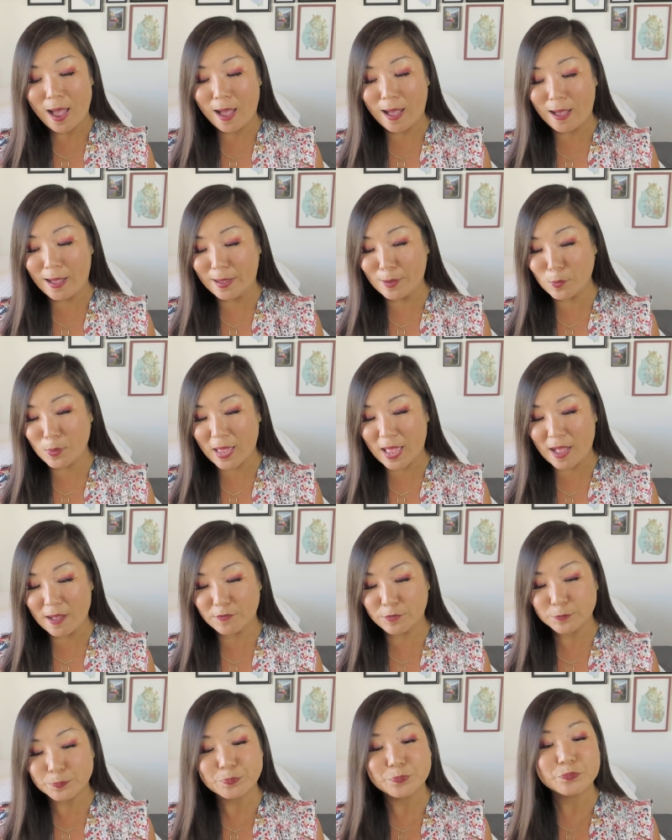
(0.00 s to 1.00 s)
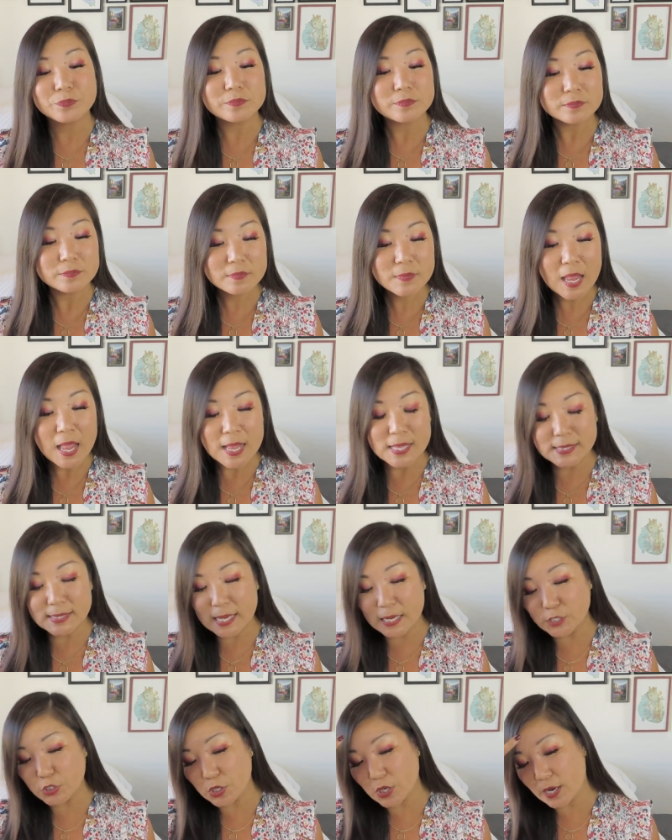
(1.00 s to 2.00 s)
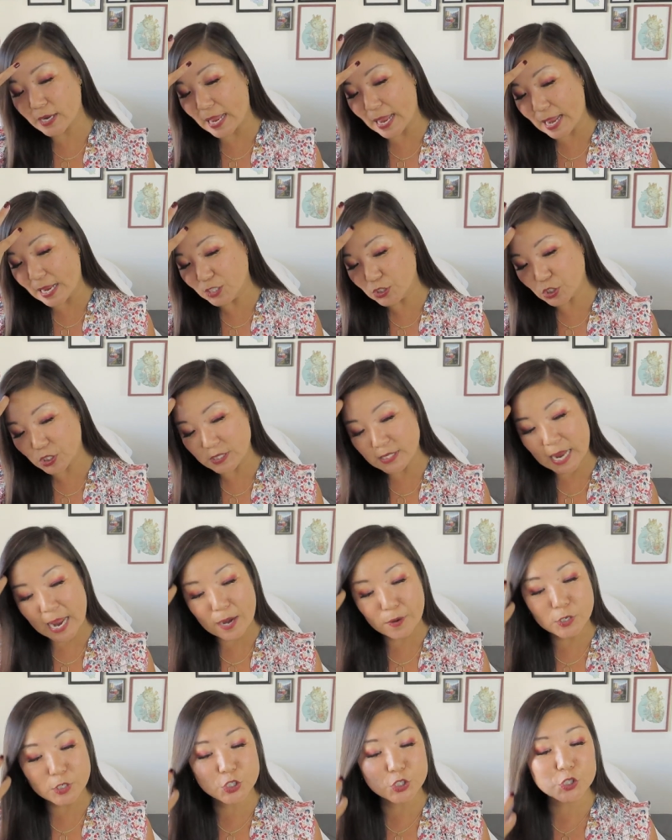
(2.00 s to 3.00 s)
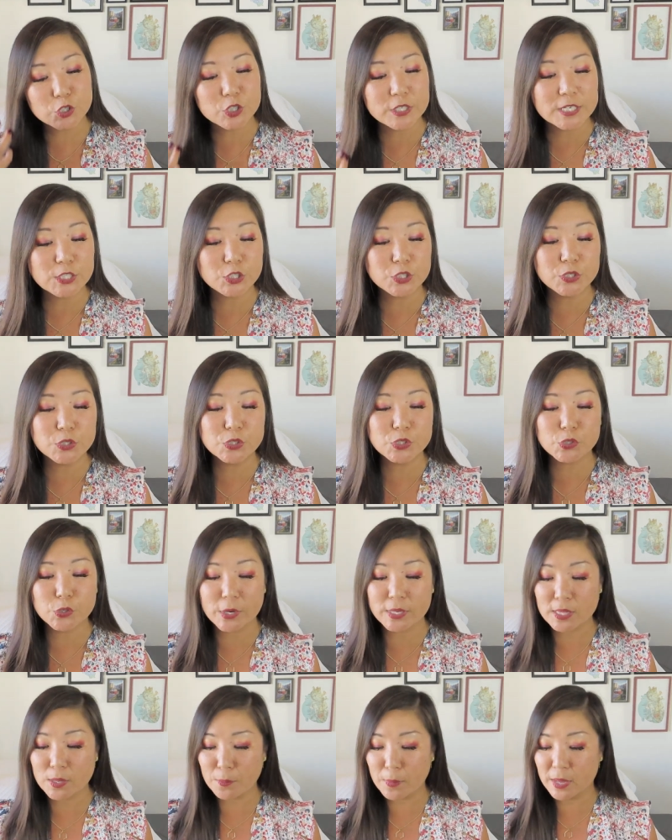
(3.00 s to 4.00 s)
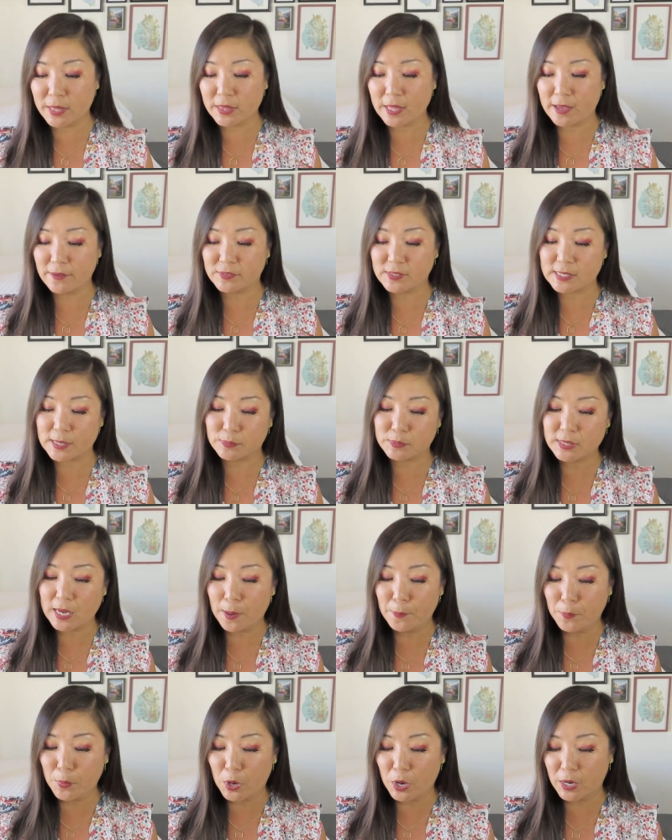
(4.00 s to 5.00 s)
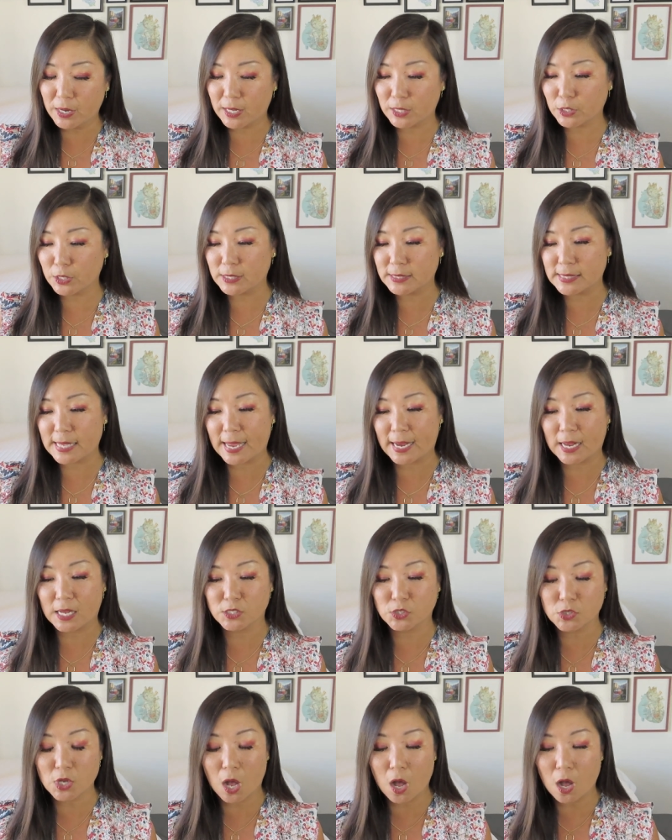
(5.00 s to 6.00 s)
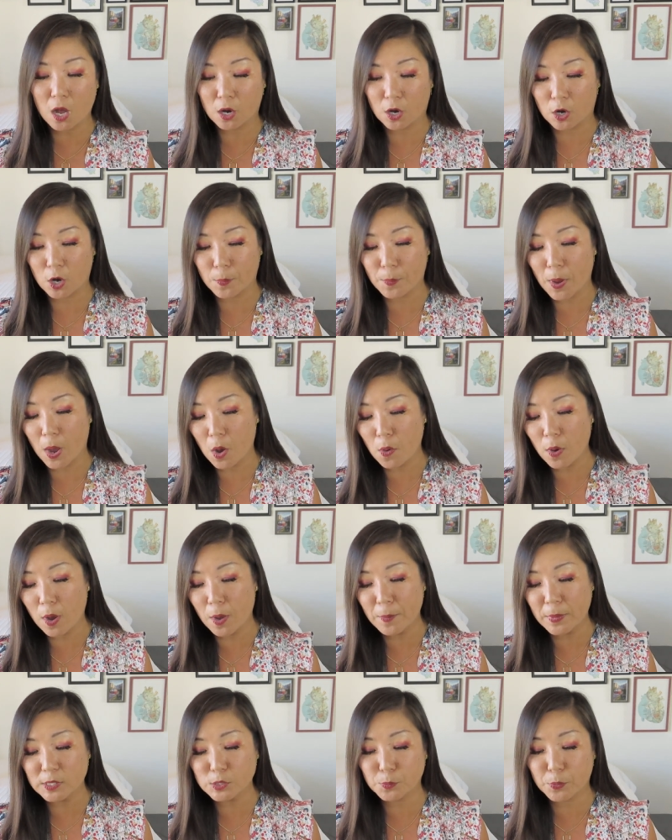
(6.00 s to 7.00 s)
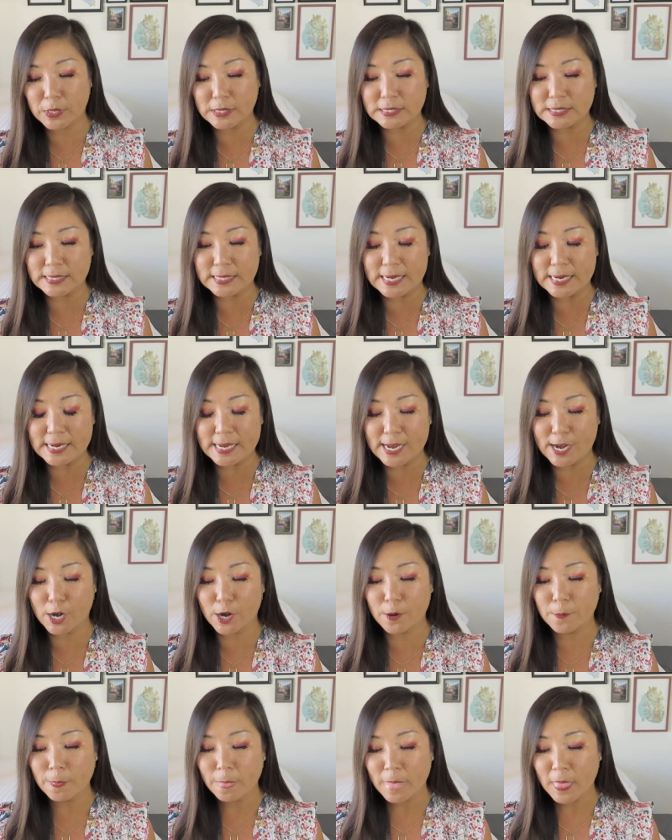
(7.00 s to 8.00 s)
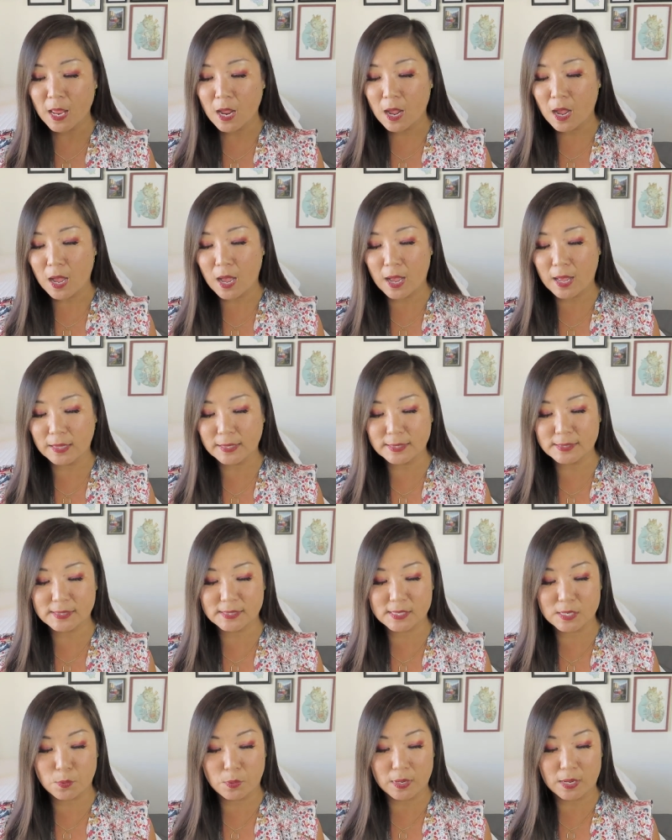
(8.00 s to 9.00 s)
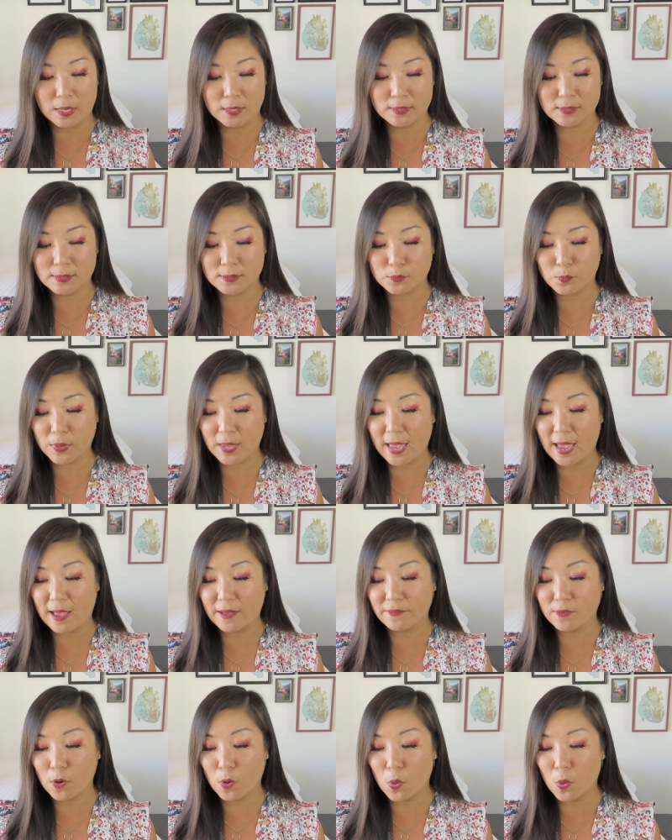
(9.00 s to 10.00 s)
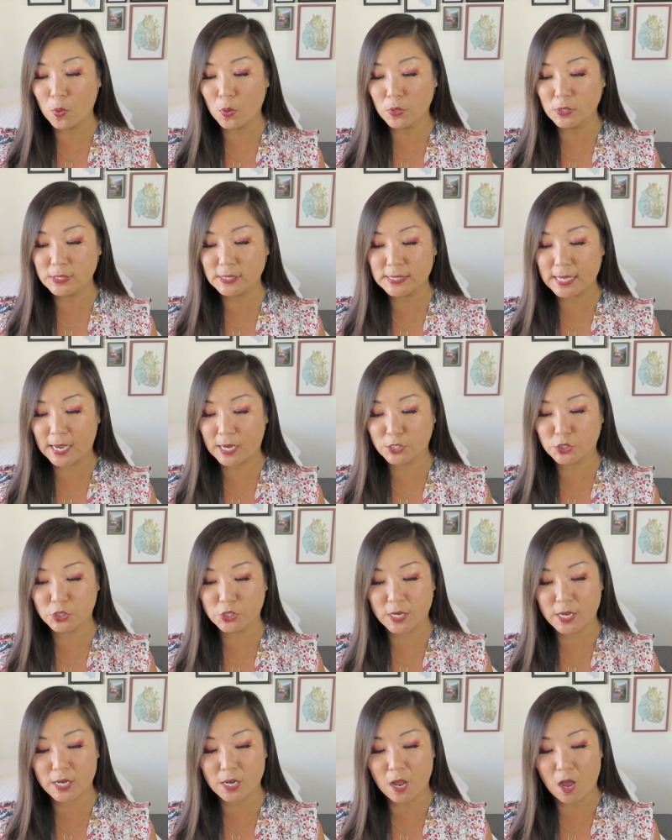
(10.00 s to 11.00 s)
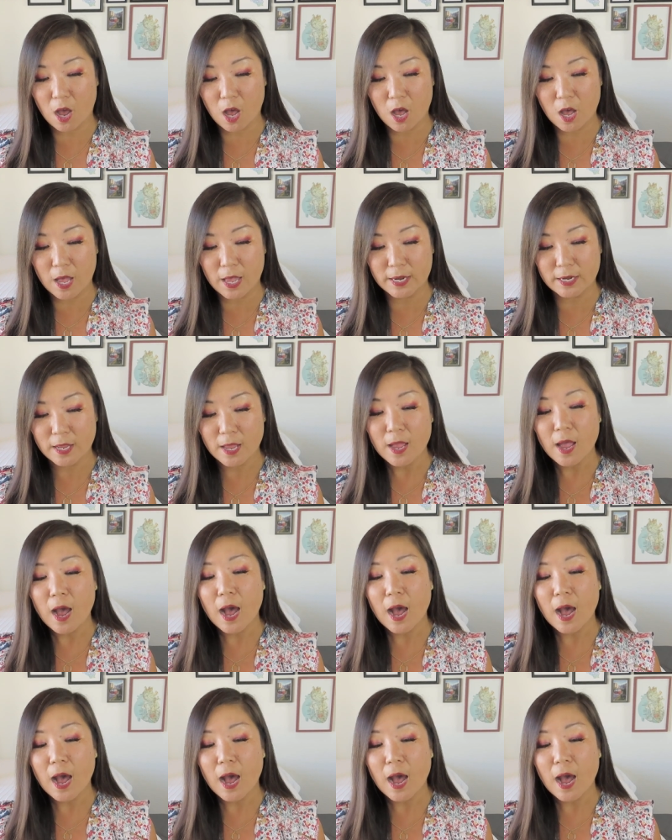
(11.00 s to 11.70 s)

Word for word: Uh, we have a section on ancient Irish traditions during the month of September, and it looks like a song or a poem is printed in here. Uh, let's see what else. We have a whole section on